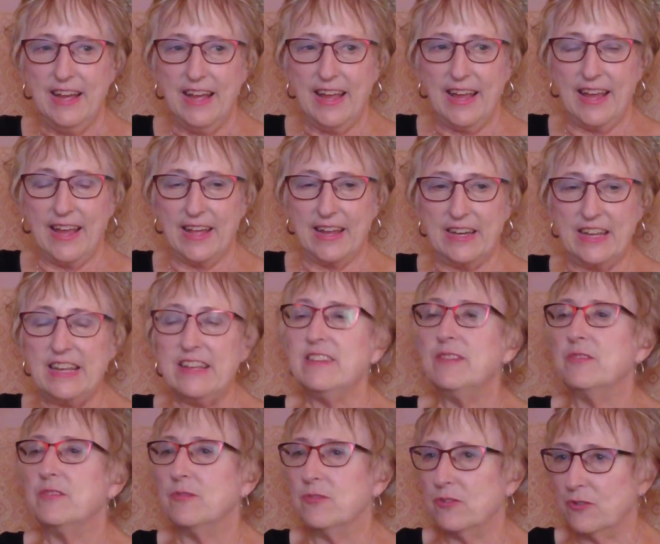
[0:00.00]
And he
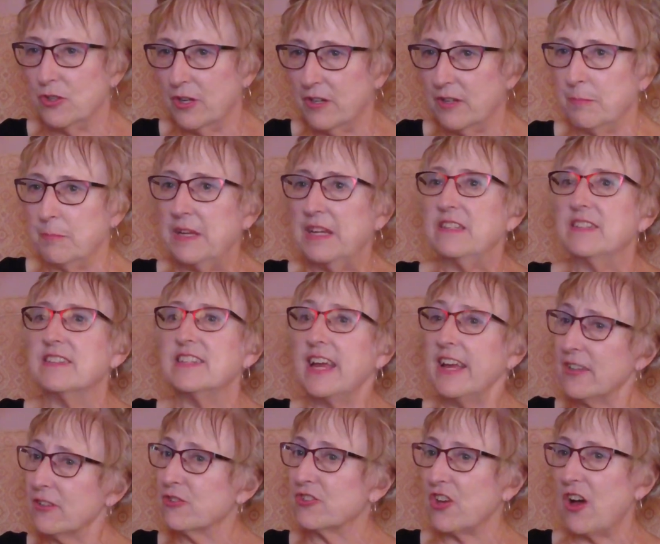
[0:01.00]
took me to
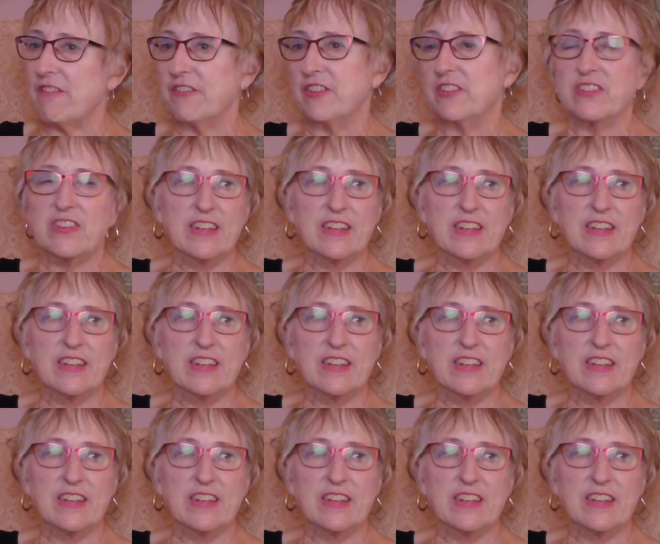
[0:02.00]
Taylor's office,